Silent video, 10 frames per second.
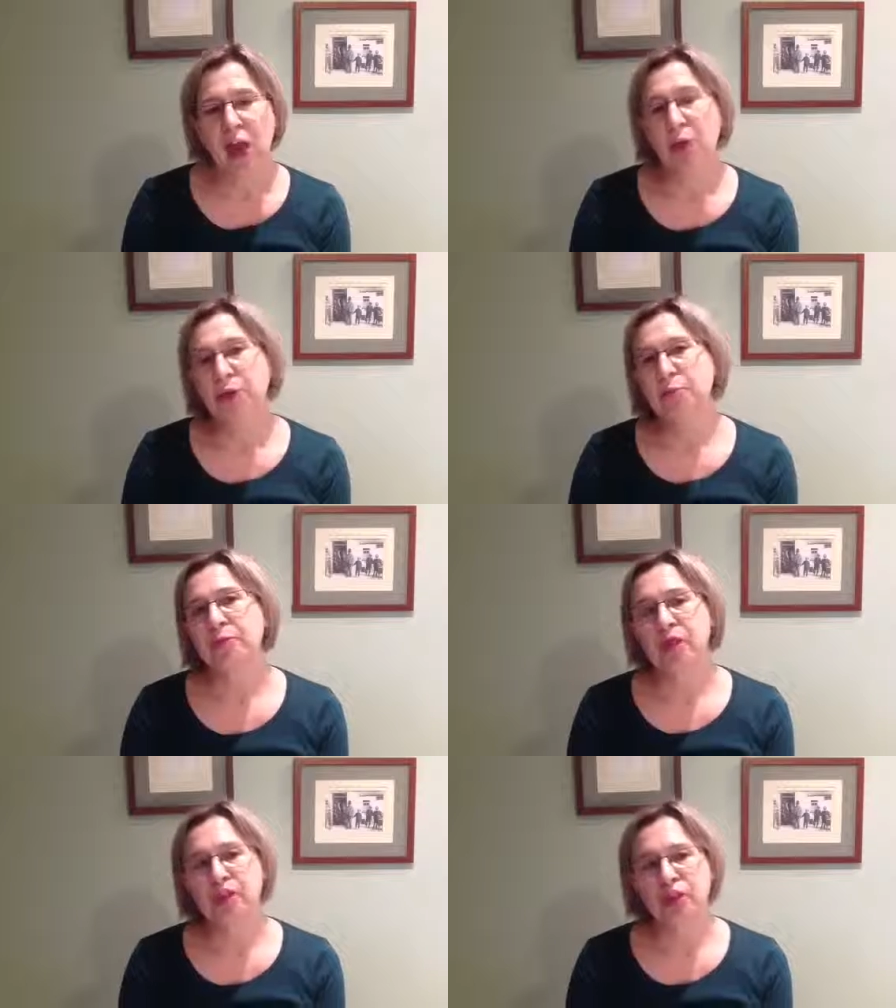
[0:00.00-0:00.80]
I want to
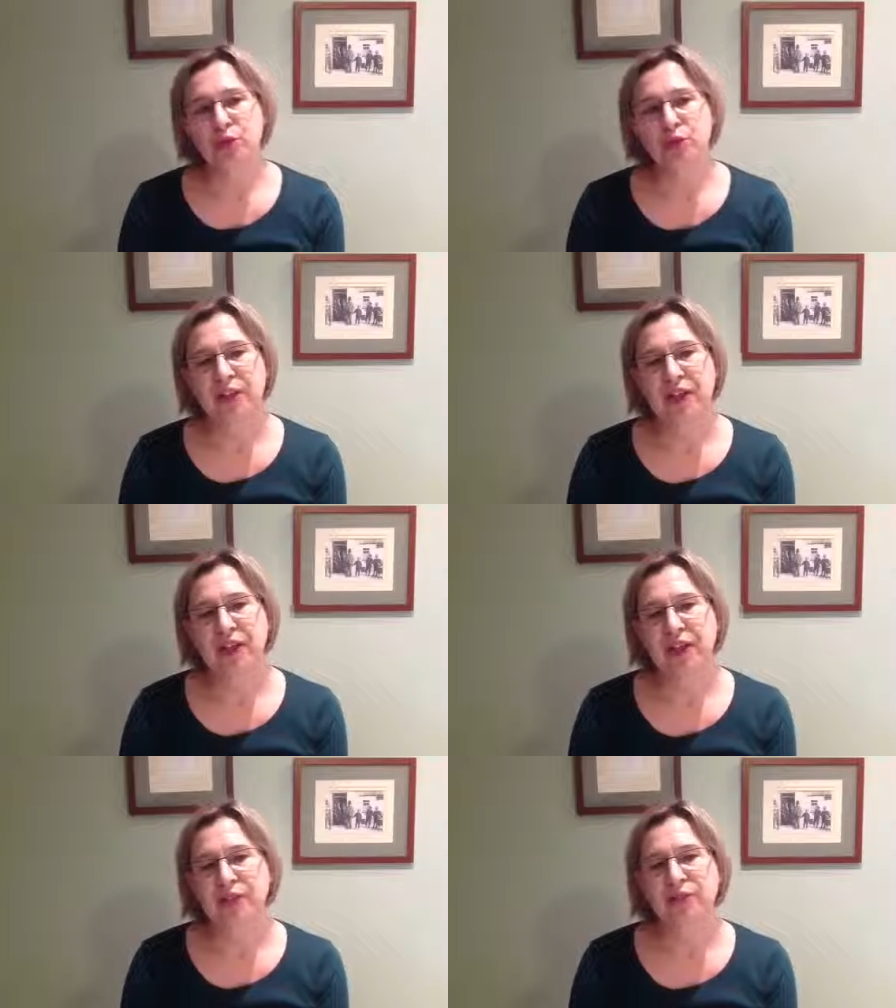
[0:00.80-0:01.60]
provide a short
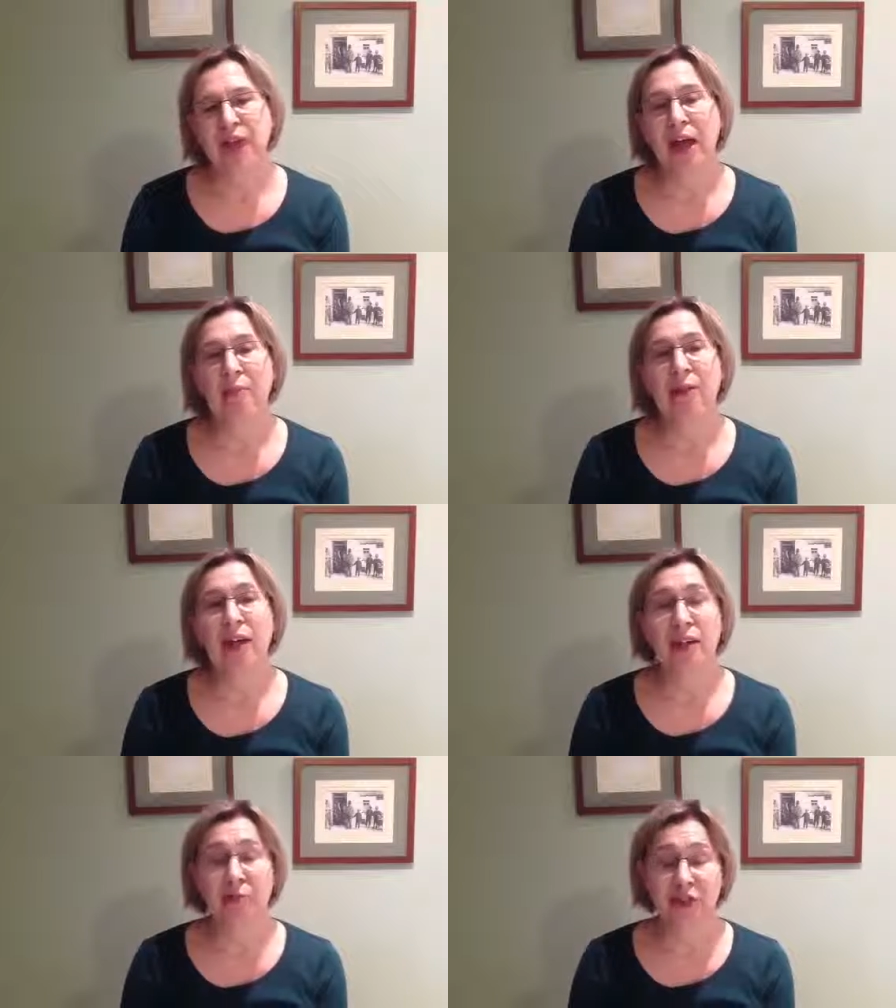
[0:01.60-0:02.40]
account of habit
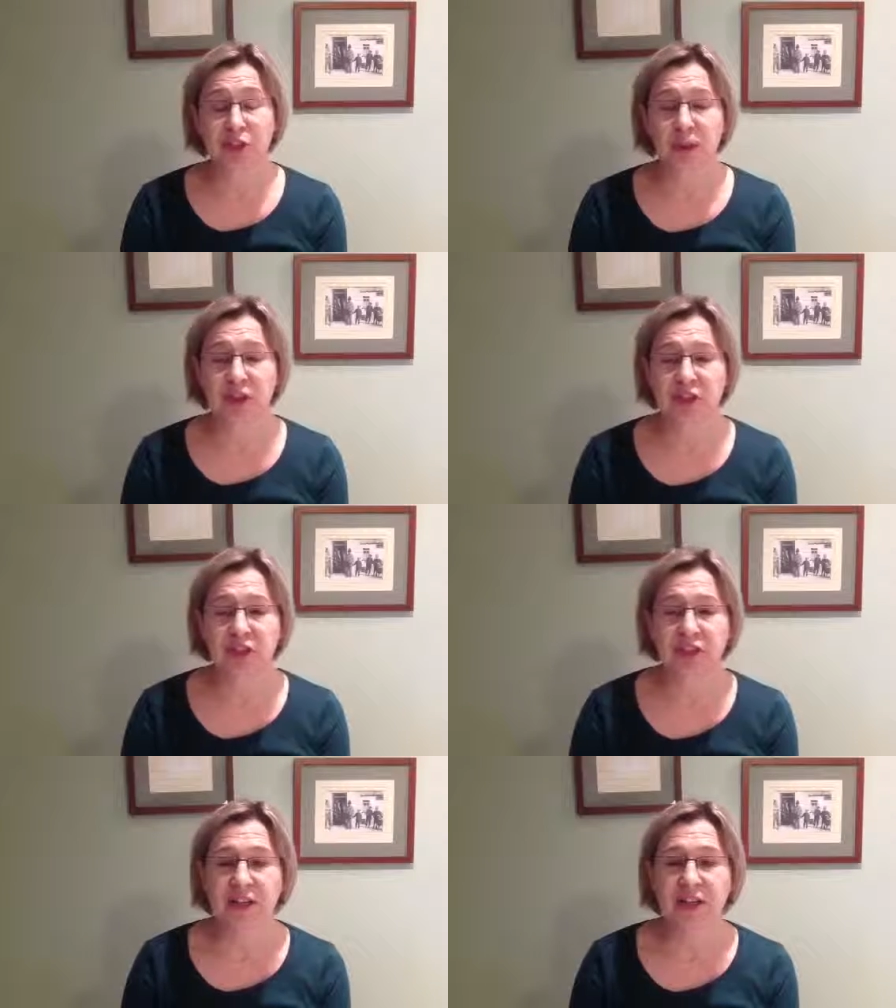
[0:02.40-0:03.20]
and
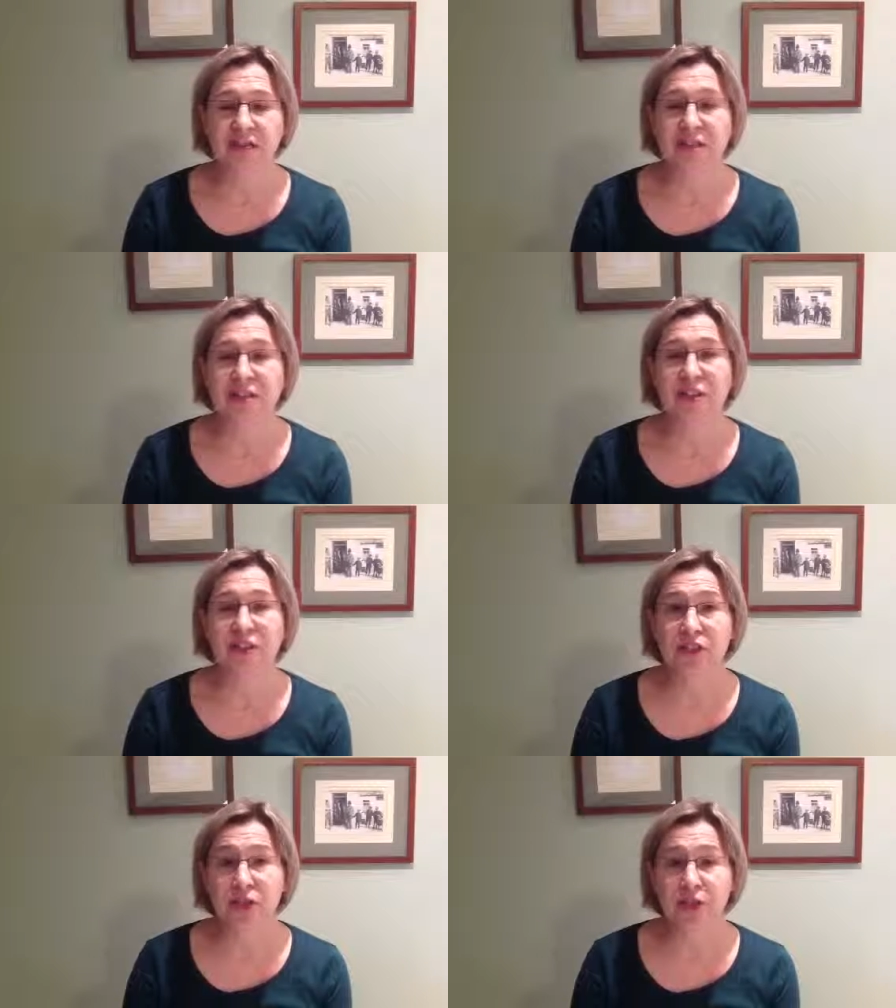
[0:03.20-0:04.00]
habituation, governance and
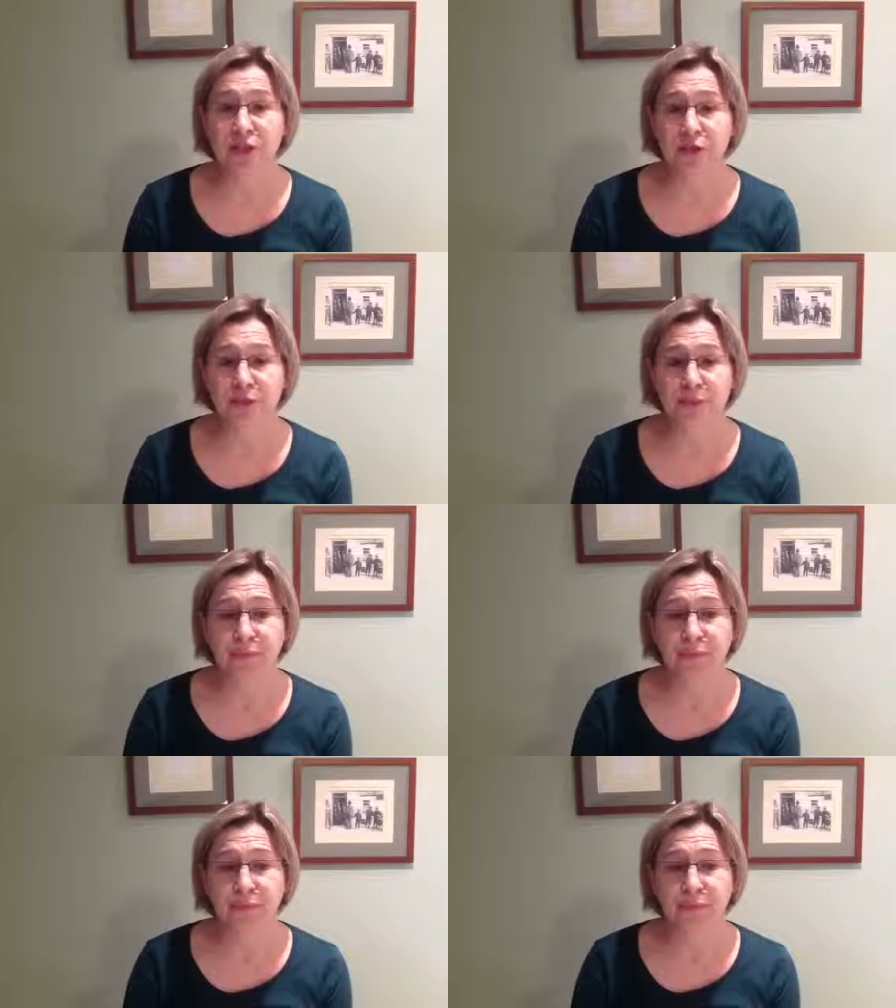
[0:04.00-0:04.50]
the social.